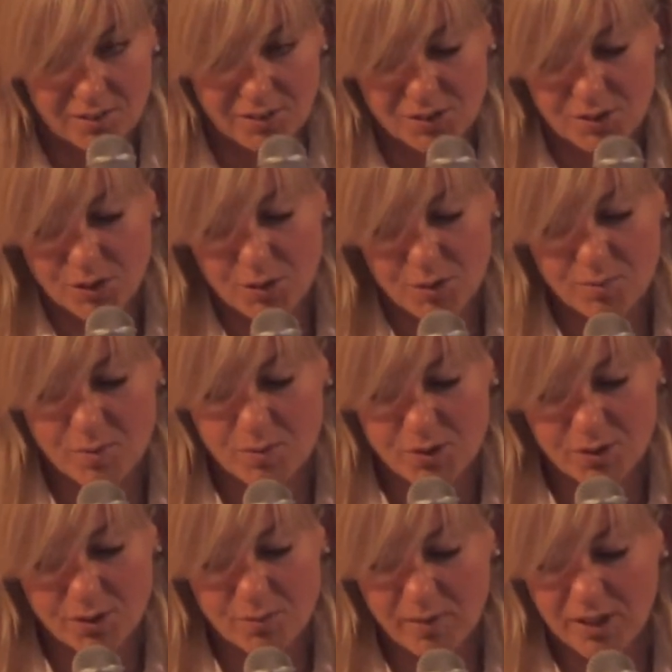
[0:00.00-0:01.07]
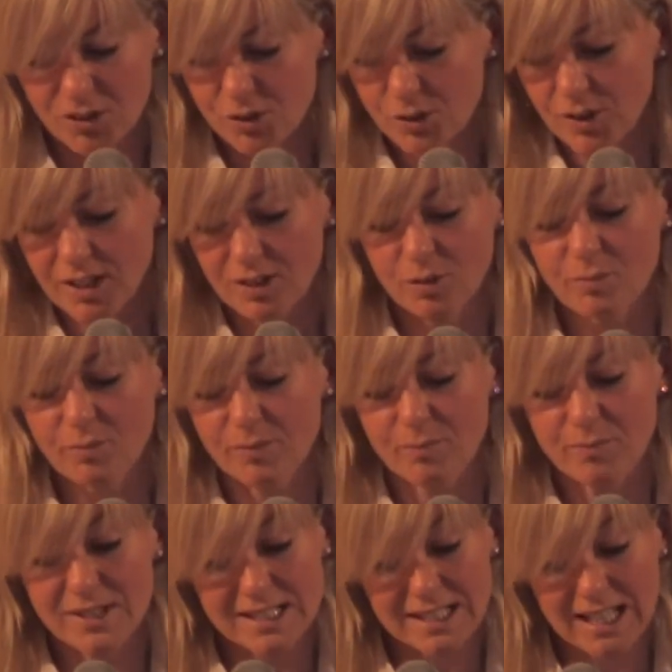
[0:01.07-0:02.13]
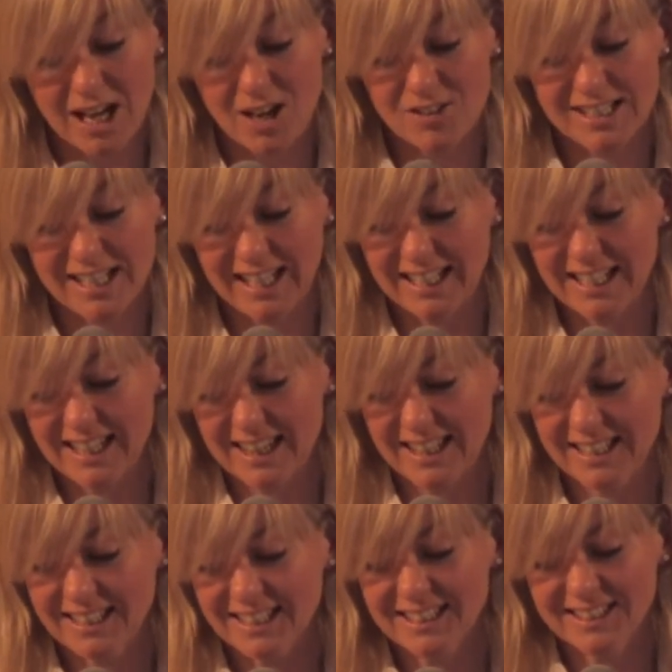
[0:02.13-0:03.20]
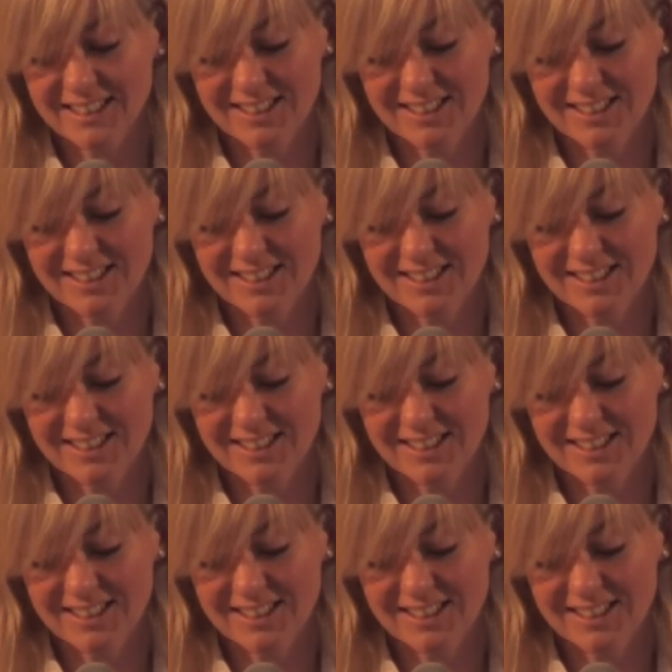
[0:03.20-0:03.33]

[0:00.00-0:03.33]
Excuse me, I'm just going to make sure I don't miss out anything.